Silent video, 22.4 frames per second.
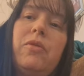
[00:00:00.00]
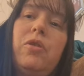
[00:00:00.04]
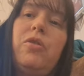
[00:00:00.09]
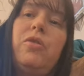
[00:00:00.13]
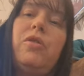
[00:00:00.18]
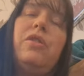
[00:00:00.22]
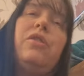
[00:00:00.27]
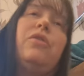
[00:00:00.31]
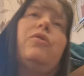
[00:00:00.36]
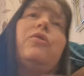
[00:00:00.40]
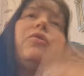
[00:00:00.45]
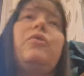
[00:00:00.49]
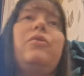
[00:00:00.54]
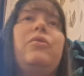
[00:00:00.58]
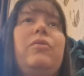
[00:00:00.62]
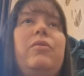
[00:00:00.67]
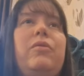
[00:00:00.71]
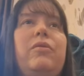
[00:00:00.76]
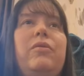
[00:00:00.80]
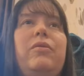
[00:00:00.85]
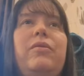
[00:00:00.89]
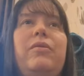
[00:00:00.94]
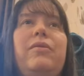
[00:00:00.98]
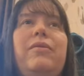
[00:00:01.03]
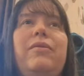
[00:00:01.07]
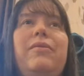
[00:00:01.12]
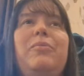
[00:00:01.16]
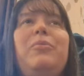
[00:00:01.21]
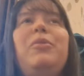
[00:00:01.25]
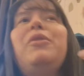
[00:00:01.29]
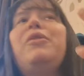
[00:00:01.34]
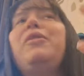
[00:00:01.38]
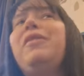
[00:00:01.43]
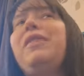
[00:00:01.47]
Not that you're not
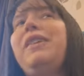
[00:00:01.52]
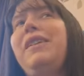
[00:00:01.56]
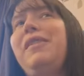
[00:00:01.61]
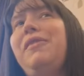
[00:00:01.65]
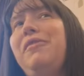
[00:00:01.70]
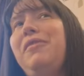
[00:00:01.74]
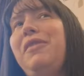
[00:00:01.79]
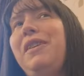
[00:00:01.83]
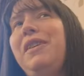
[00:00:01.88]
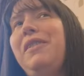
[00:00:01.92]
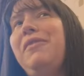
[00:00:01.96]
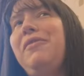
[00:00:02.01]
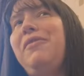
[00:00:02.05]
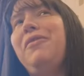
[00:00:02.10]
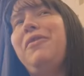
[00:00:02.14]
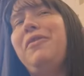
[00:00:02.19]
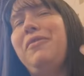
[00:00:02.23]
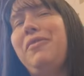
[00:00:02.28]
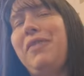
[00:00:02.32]
worthy of that for